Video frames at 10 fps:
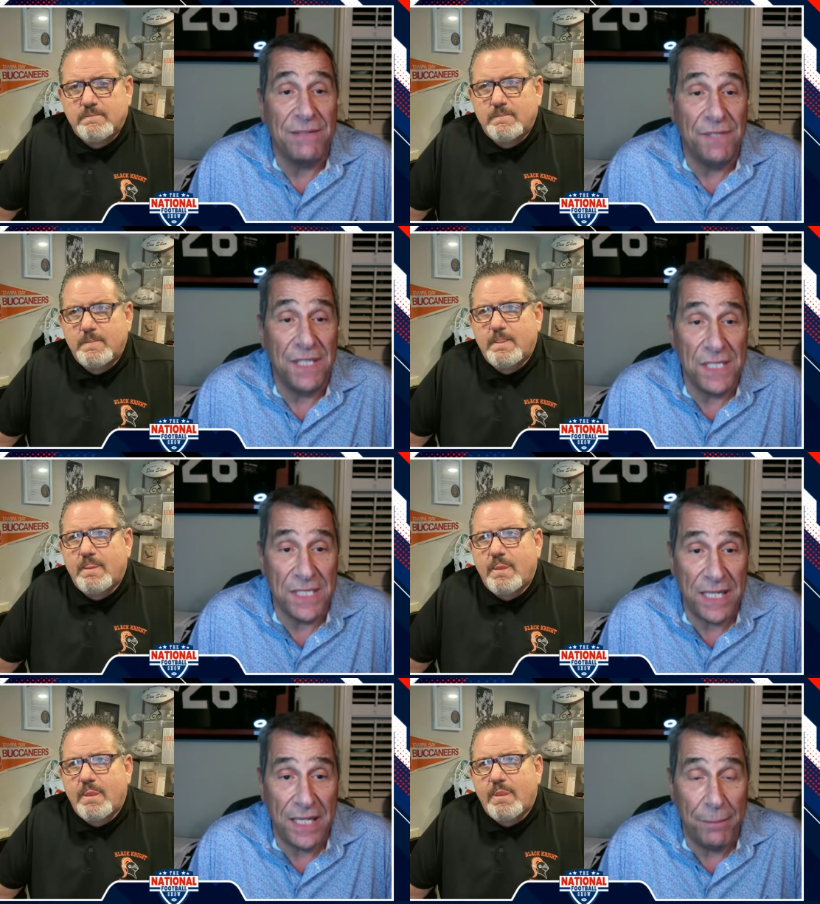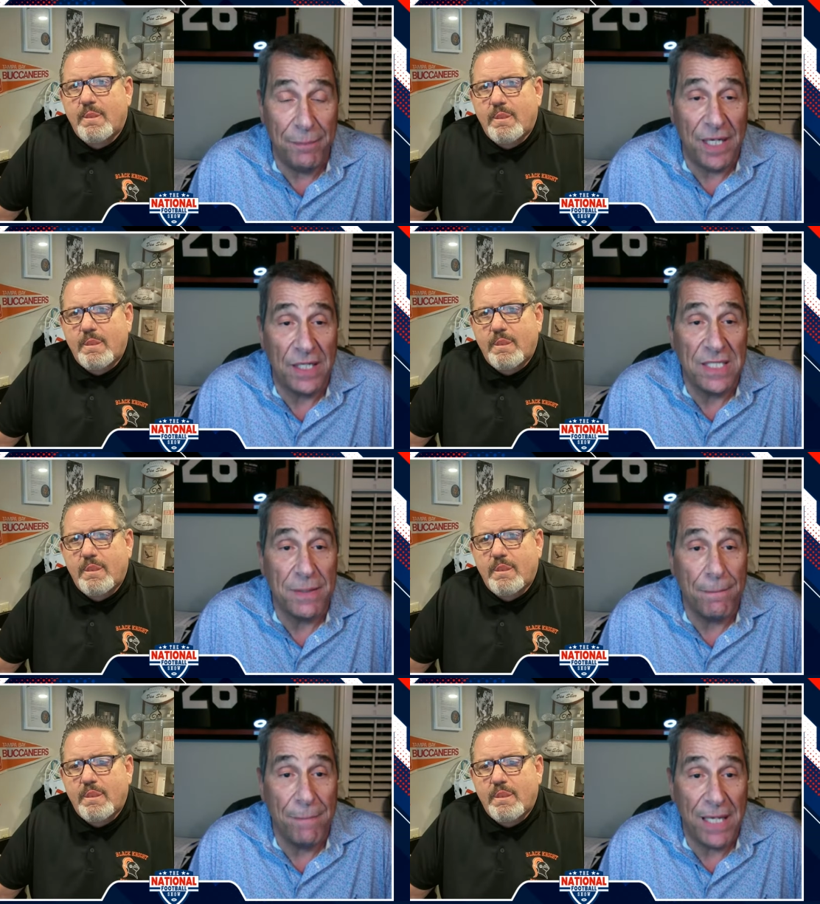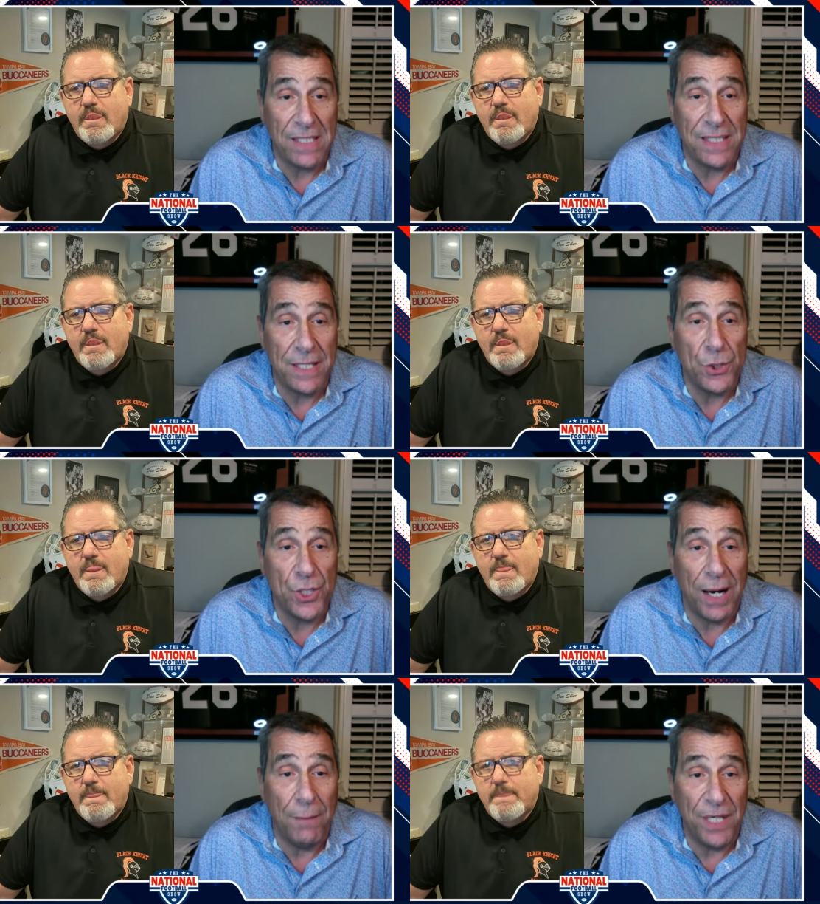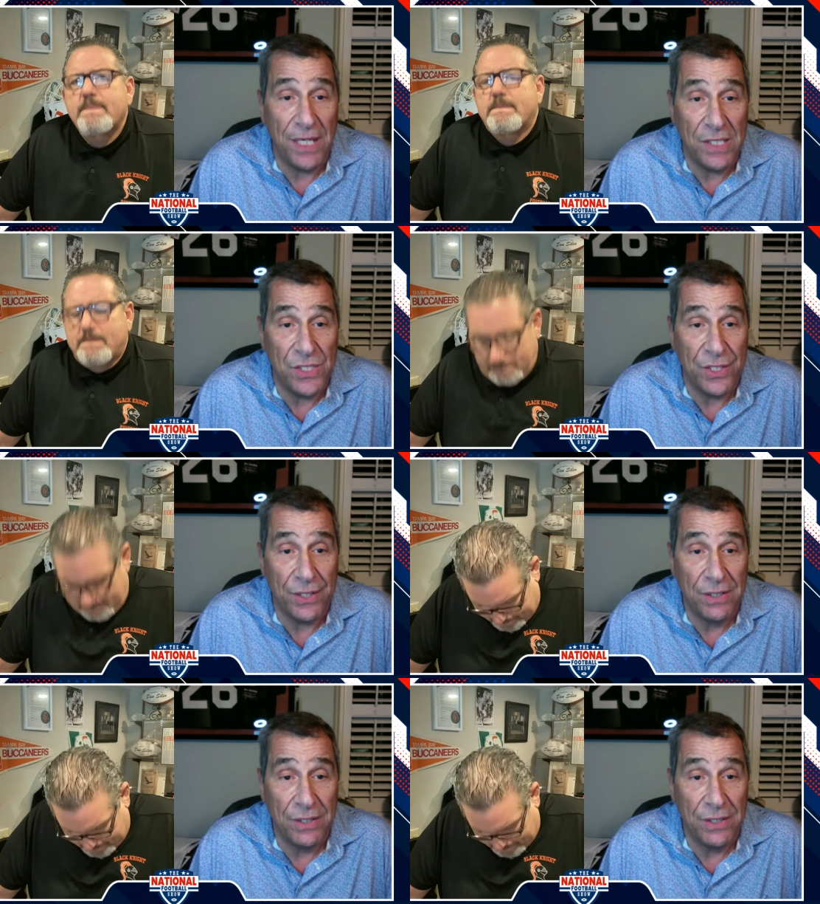Speaker 1: of the team because it makes their job easier